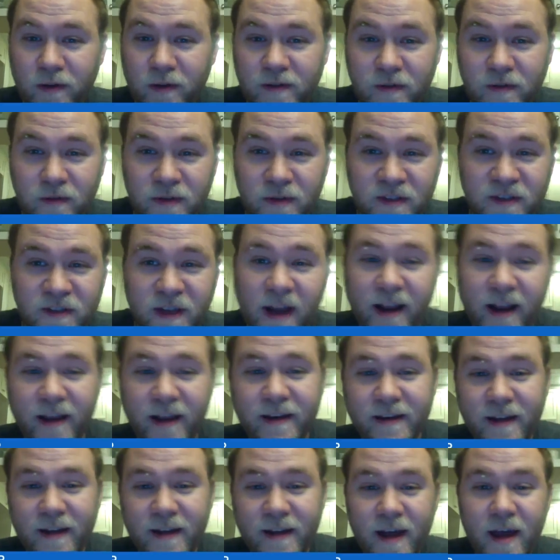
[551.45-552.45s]
going on
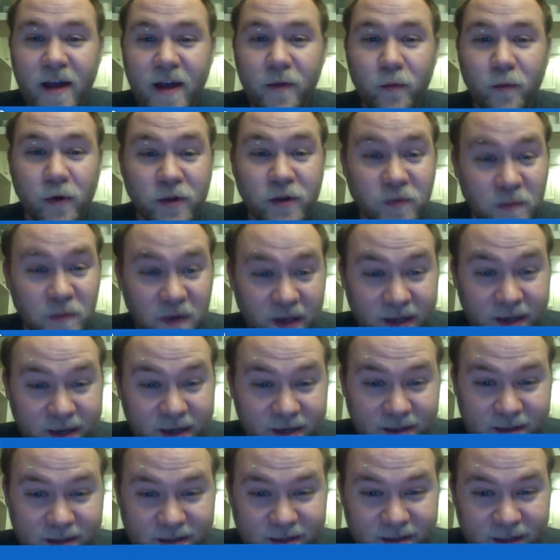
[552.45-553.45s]
to the Senate,
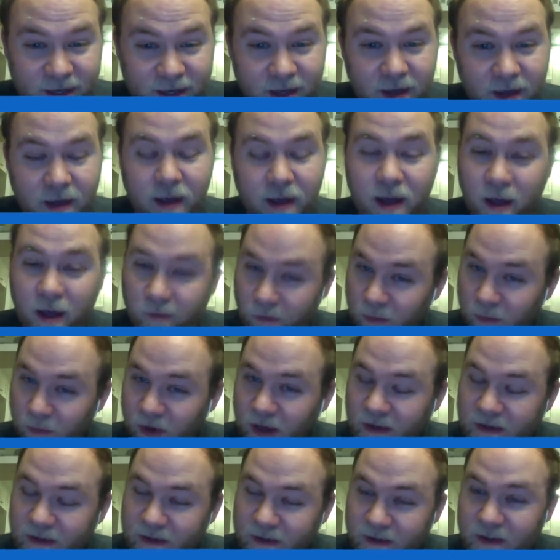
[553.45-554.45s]
which means
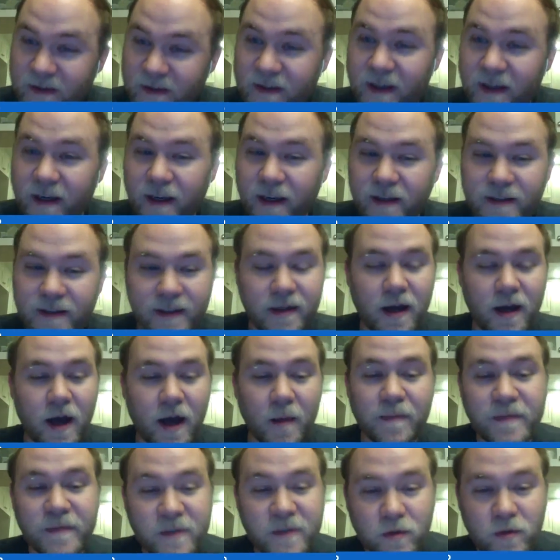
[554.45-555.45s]
if it passes the
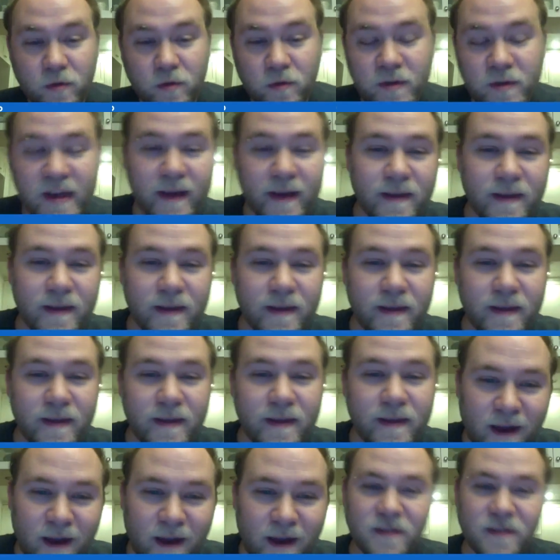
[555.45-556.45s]
Senate, up to
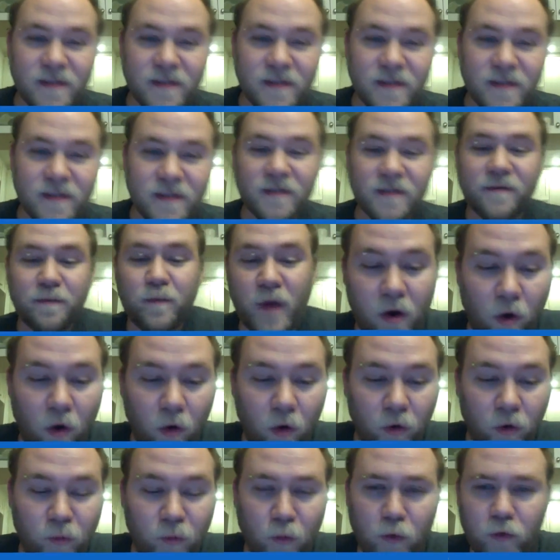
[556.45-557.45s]
10,000
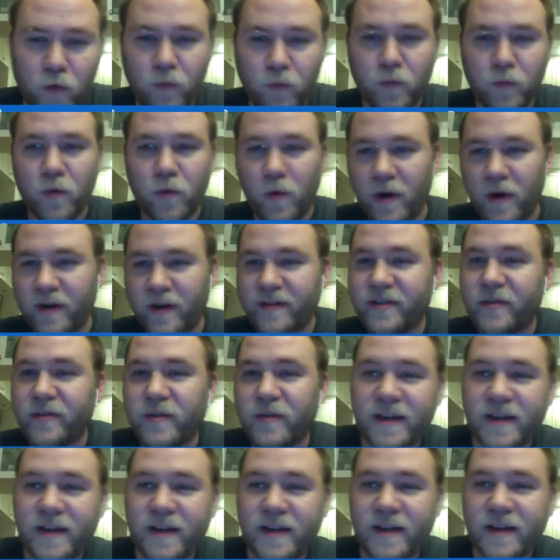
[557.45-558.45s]
uh, old World
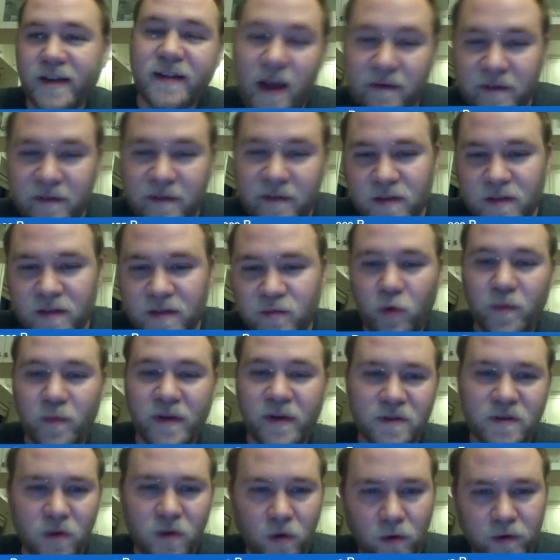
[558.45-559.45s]
War One and Two
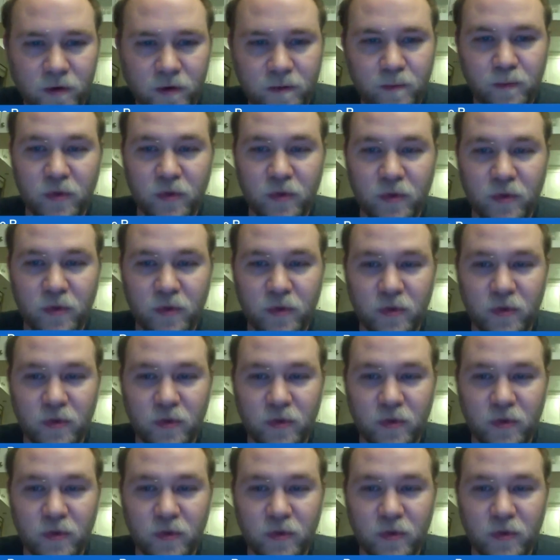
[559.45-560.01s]
1911s will be sold